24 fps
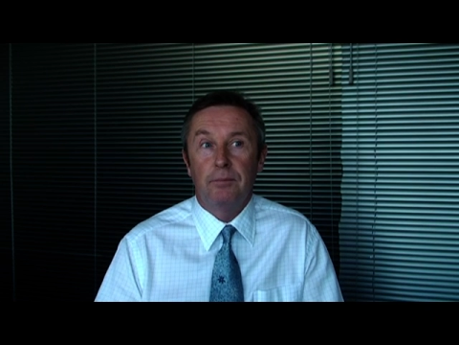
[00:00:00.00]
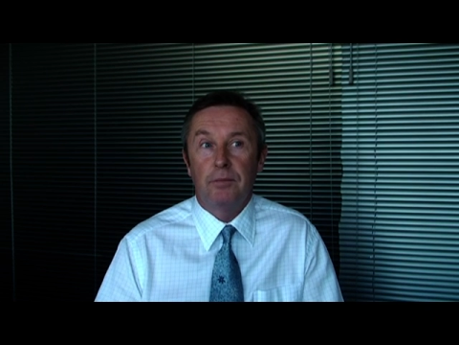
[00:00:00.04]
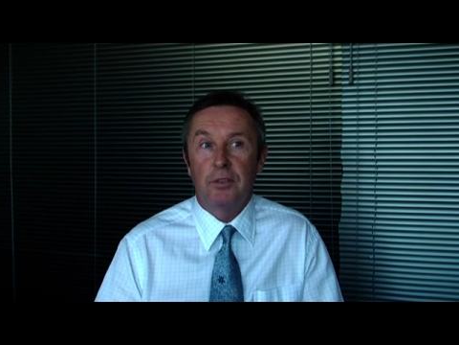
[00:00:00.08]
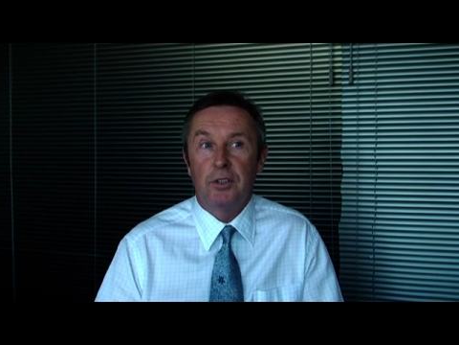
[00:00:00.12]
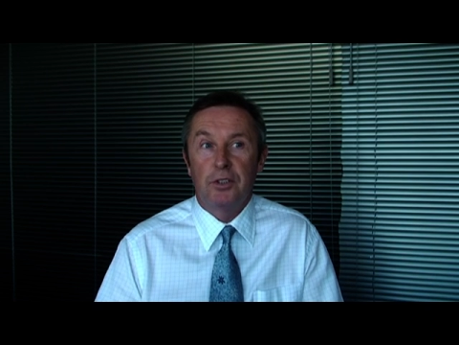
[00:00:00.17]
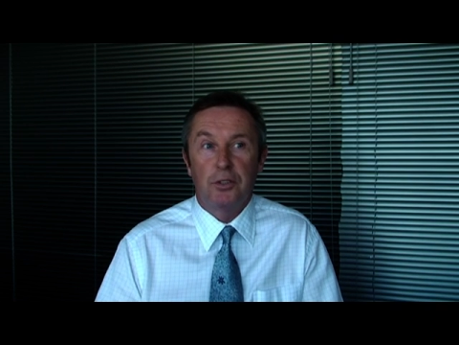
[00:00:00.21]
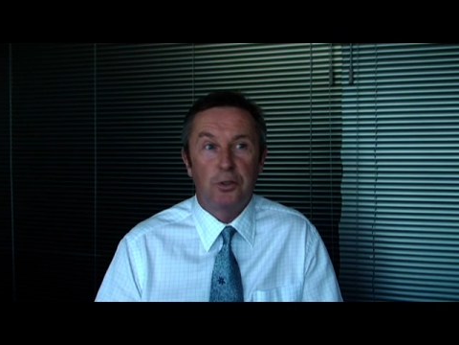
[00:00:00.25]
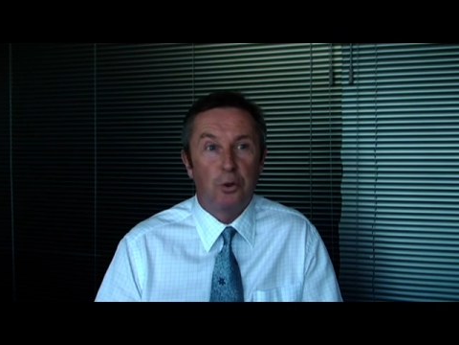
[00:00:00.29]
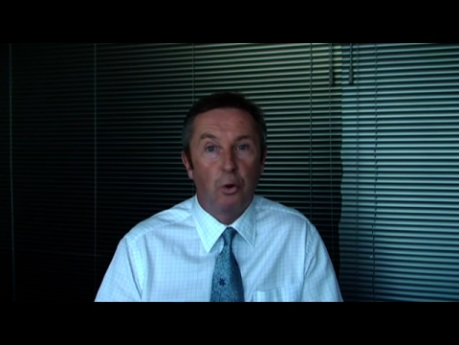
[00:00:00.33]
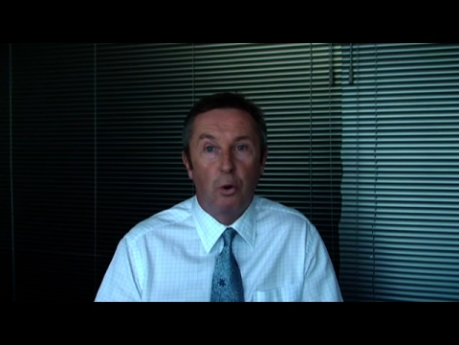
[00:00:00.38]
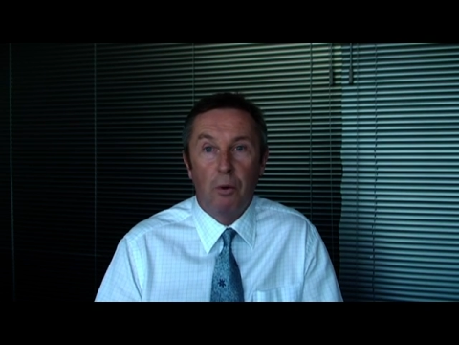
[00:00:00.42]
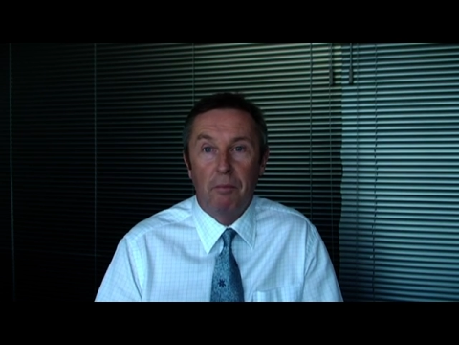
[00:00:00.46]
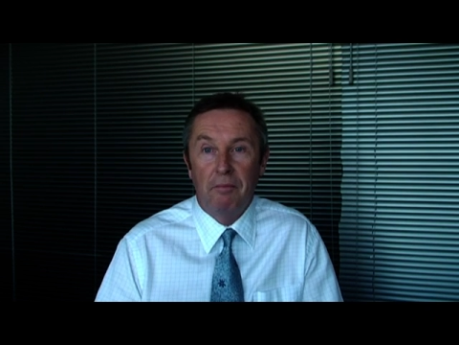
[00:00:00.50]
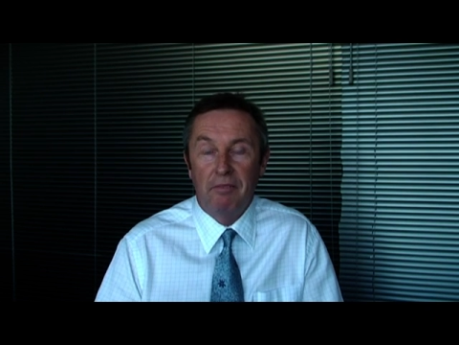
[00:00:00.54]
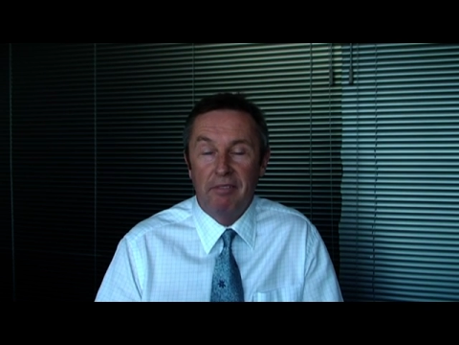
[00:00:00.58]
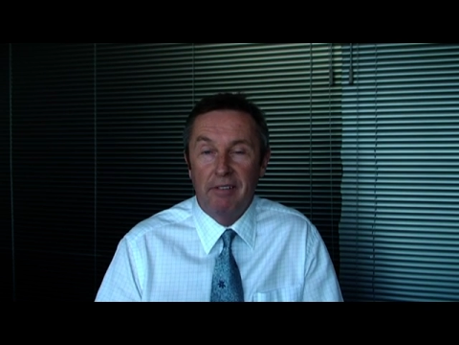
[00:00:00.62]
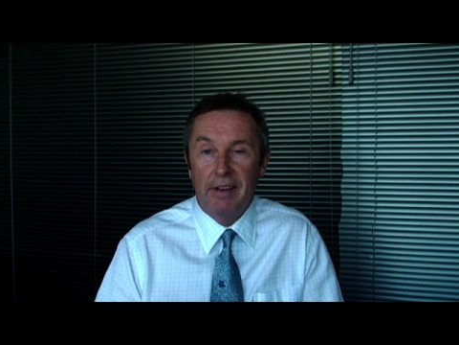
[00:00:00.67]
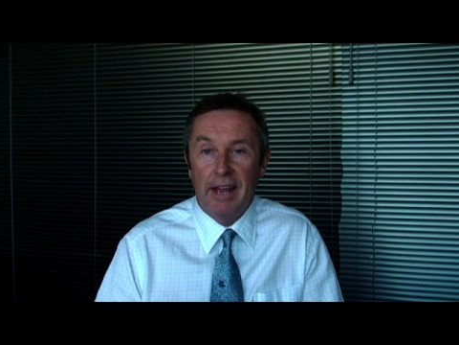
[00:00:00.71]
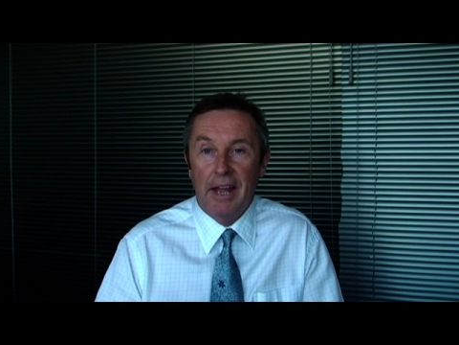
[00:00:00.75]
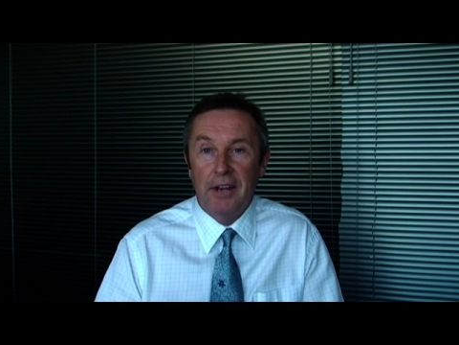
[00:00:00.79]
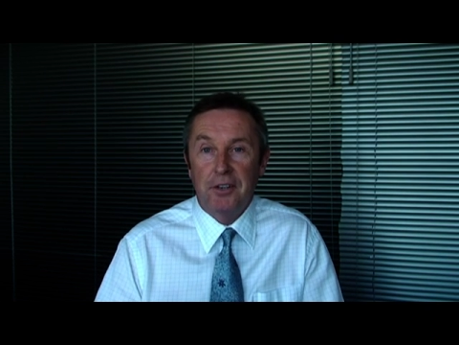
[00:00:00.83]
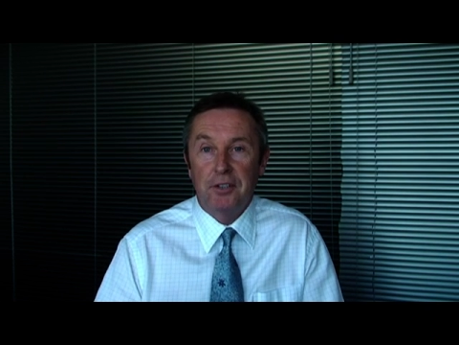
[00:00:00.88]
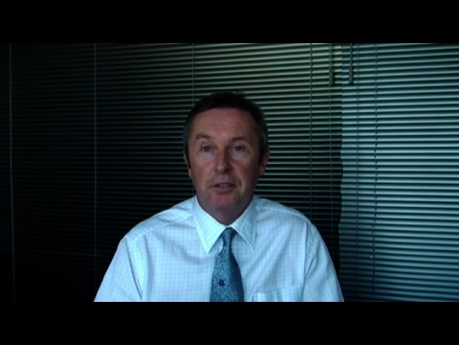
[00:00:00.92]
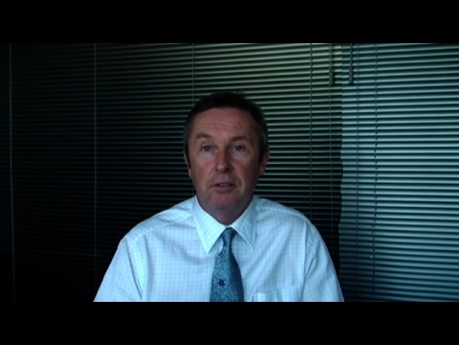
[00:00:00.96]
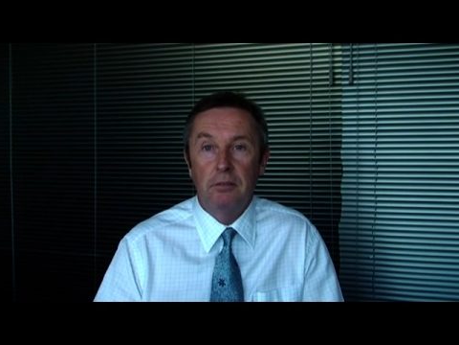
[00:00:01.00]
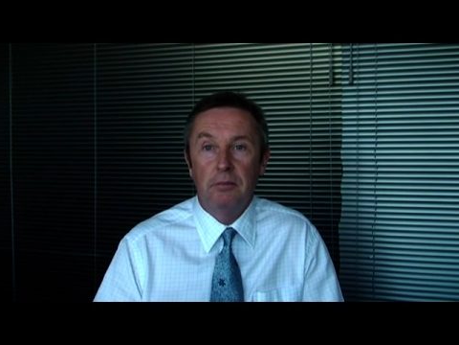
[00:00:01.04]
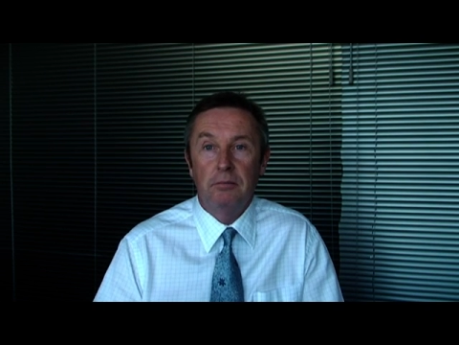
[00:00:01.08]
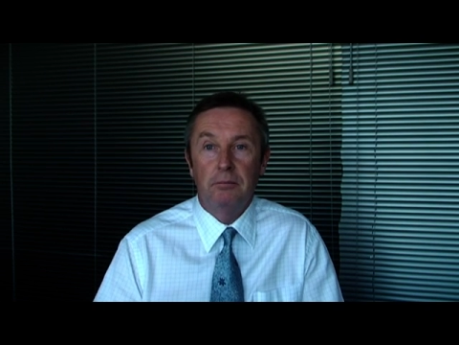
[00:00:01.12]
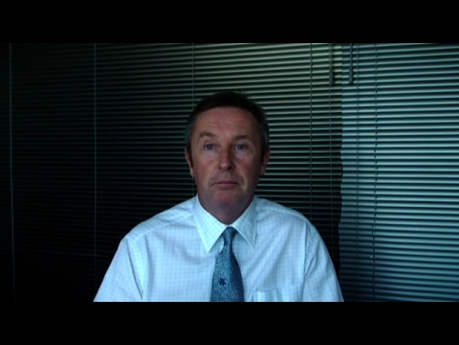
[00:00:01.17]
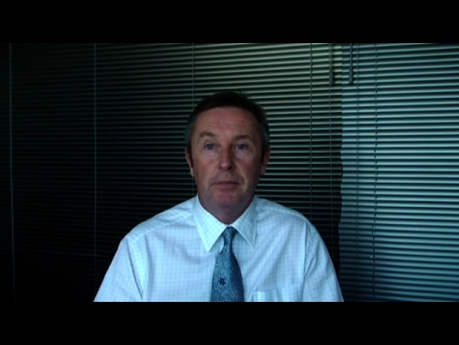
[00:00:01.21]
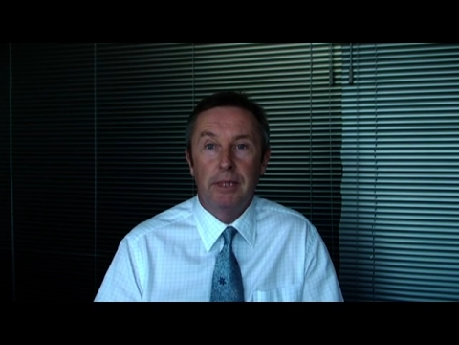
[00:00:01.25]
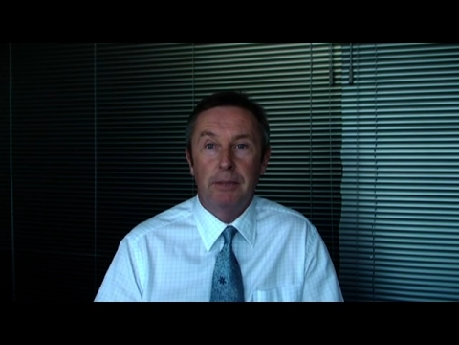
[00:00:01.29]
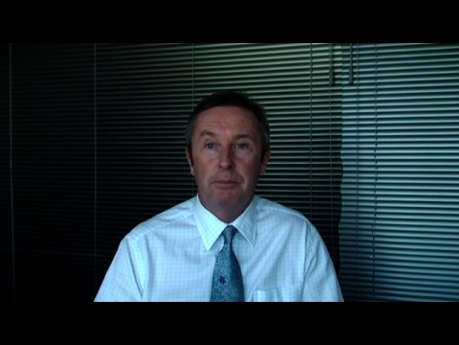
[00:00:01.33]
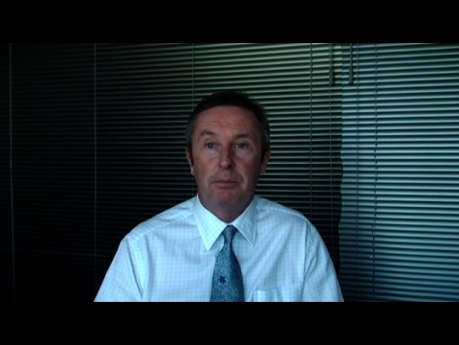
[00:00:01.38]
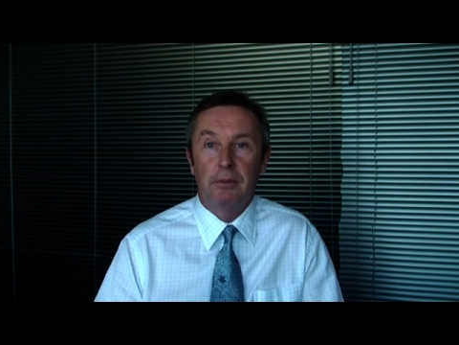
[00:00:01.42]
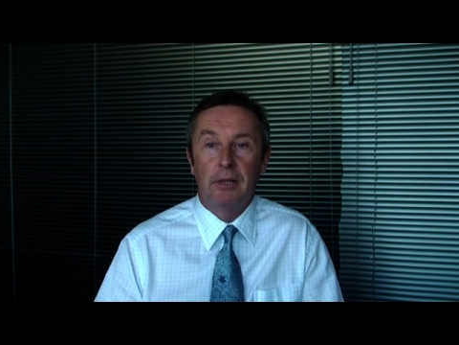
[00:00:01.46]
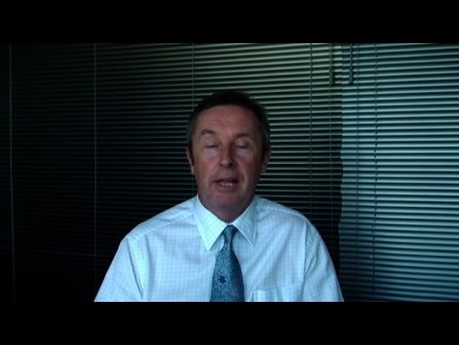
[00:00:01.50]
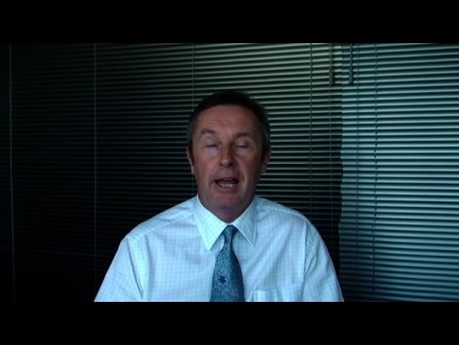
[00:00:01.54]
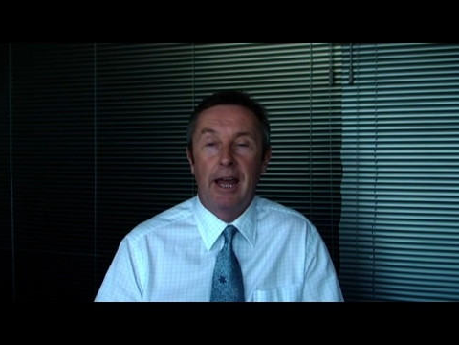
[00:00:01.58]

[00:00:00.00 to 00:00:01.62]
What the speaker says: storm financial, people